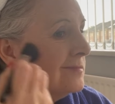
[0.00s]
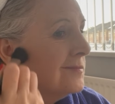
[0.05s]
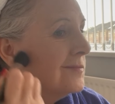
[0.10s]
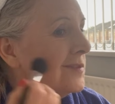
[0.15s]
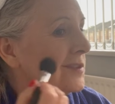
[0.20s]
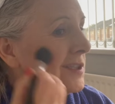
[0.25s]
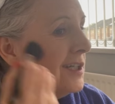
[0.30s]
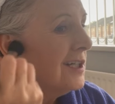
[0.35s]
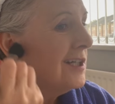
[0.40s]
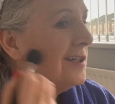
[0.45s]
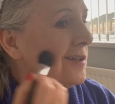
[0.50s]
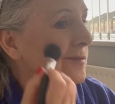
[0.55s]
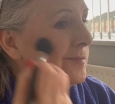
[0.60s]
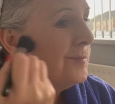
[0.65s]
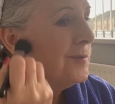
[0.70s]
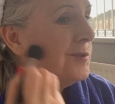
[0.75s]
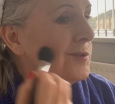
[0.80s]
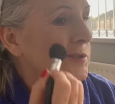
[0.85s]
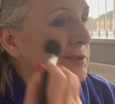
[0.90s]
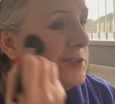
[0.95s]
and the whole
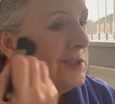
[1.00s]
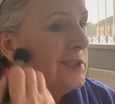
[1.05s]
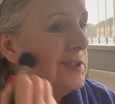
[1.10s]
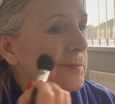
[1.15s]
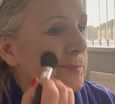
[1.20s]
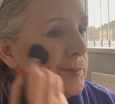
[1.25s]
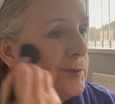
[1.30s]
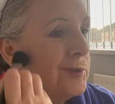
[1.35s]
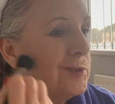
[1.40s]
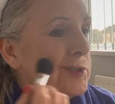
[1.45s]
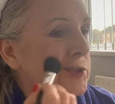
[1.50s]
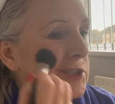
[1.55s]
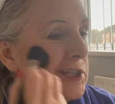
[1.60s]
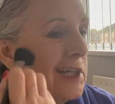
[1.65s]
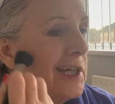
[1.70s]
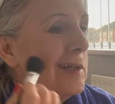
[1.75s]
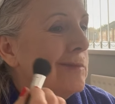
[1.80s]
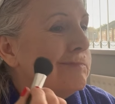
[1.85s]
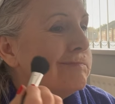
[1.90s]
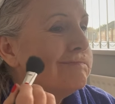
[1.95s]
point of your
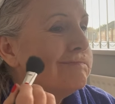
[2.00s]
blusher